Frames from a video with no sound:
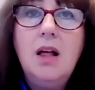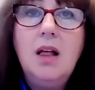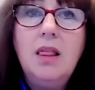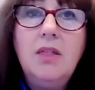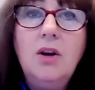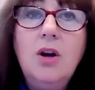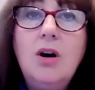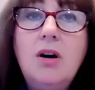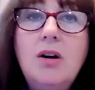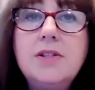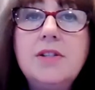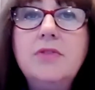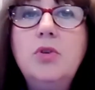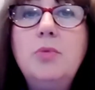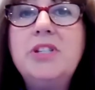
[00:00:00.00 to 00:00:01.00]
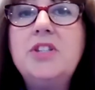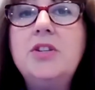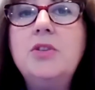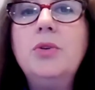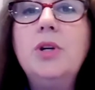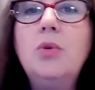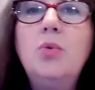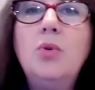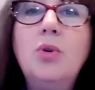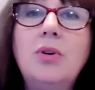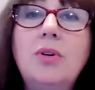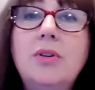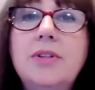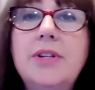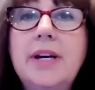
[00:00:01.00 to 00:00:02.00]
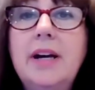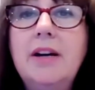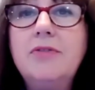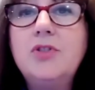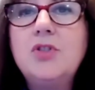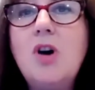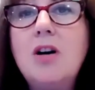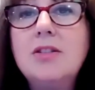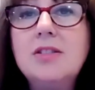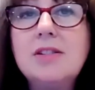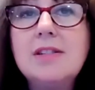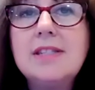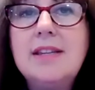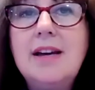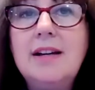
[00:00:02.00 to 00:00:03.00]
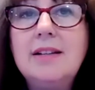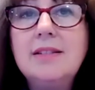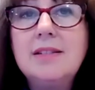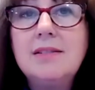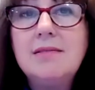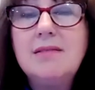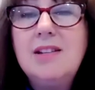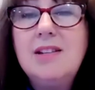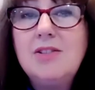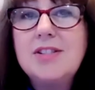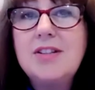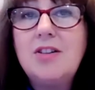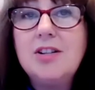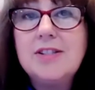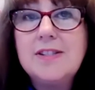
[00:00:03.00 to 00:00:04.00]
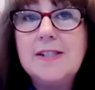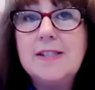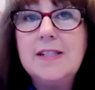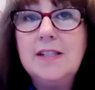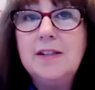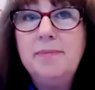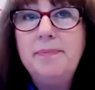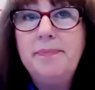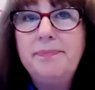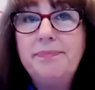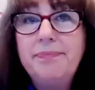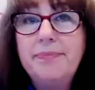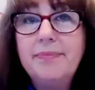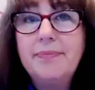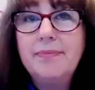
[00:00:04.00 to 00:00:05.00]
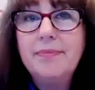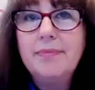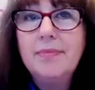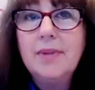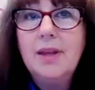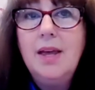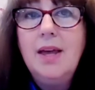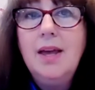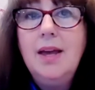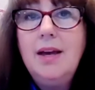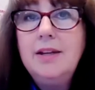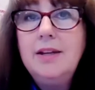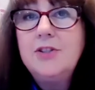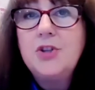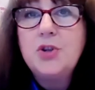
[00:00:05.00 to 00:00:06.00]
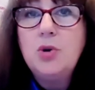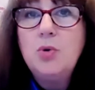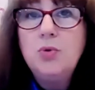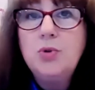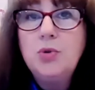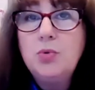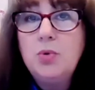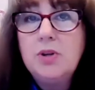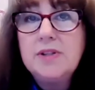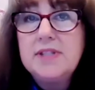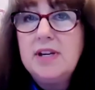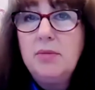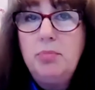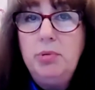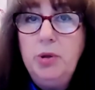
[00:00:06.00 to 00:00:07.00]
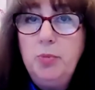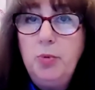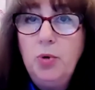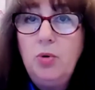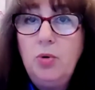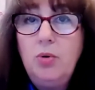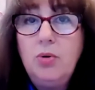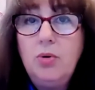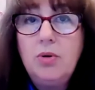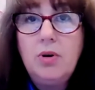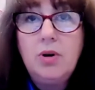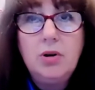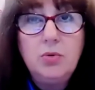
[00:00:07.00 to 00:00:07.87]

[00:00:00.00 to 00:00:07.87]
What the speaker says: The laws of the material world have taught us that there's scarcity. And it's shown to us that people are